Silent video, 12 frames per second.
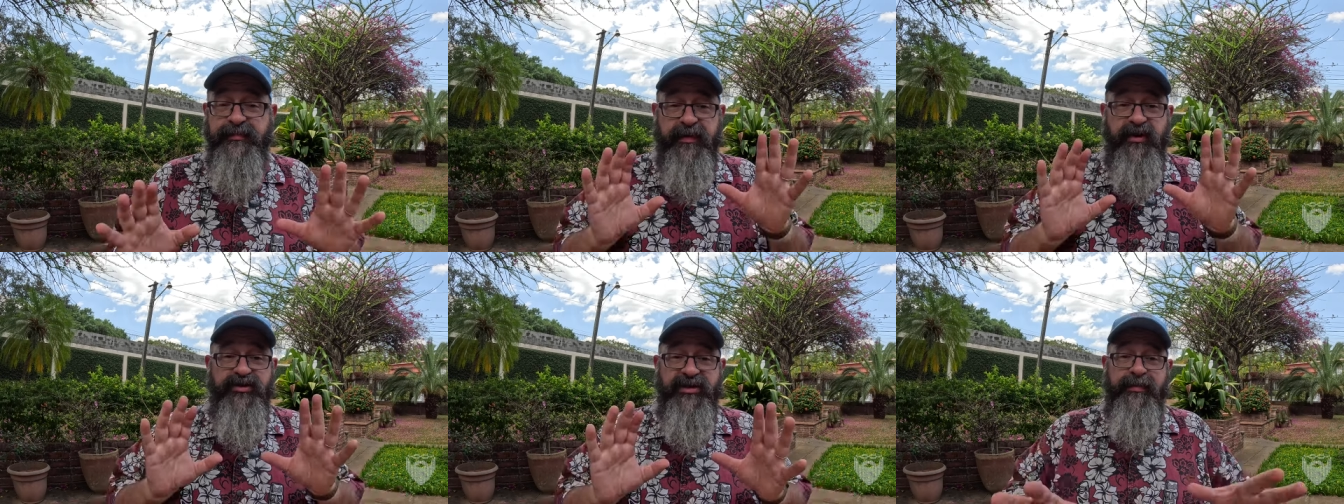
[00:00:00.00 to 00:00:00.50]
But
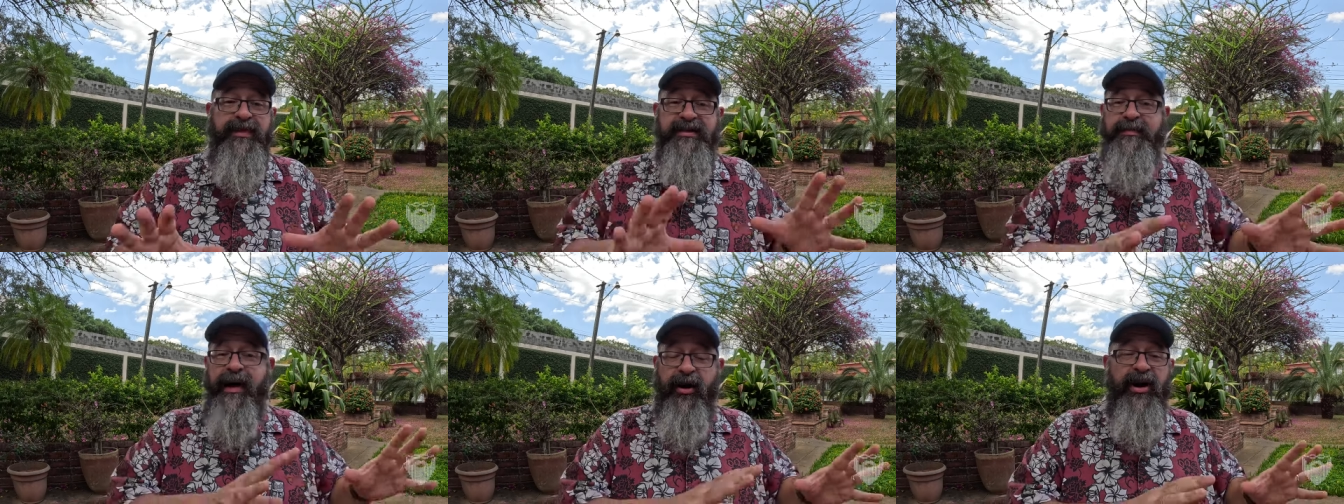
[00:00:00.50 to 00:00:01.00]
there's some things
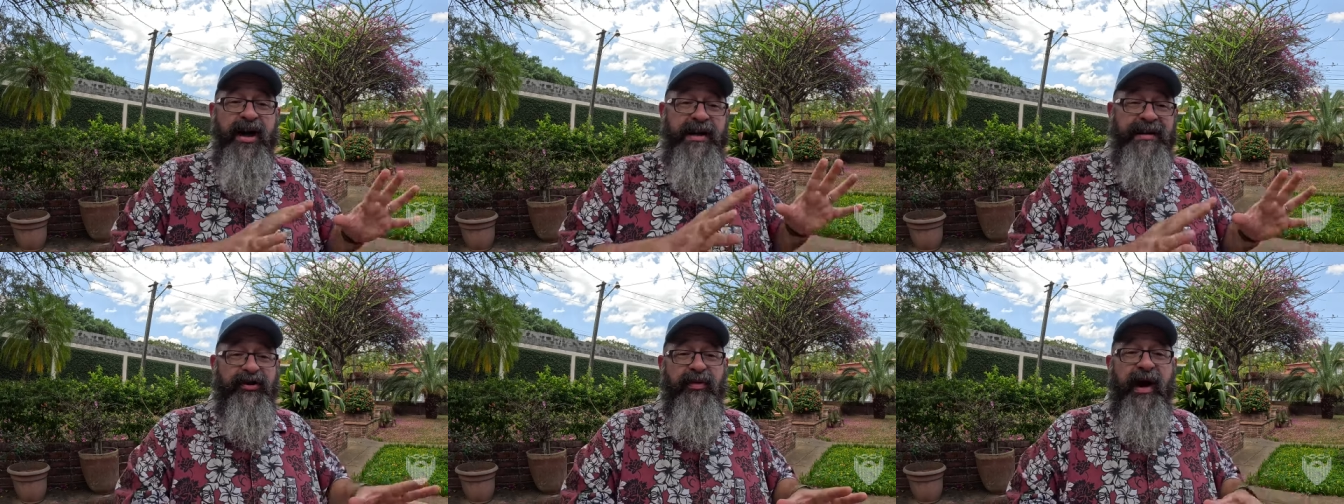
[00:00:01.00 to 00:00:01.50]
about
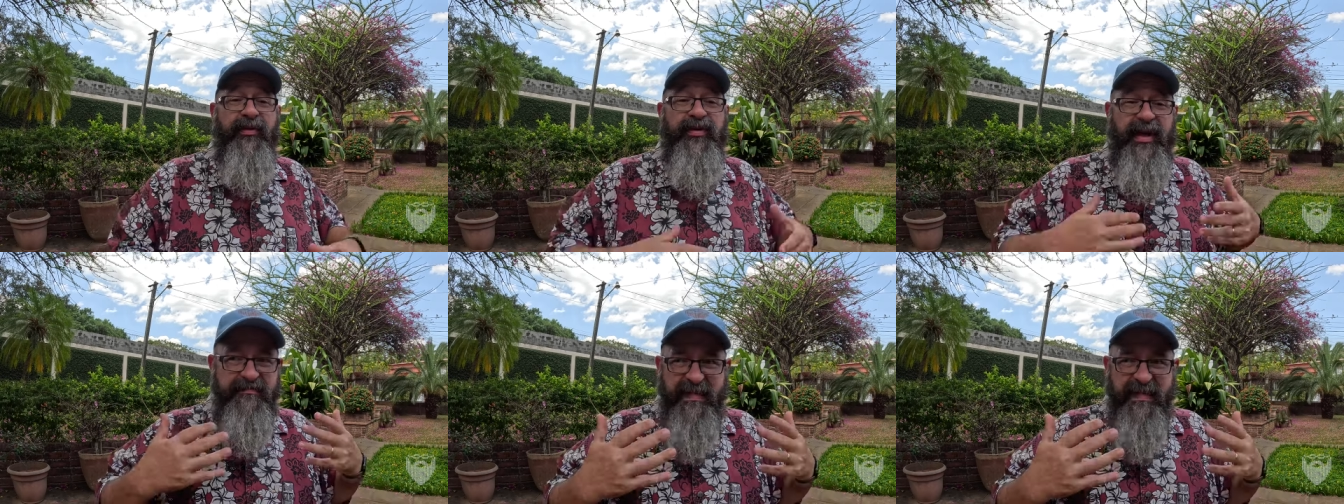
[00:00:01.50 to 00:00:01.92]
Nicaragua that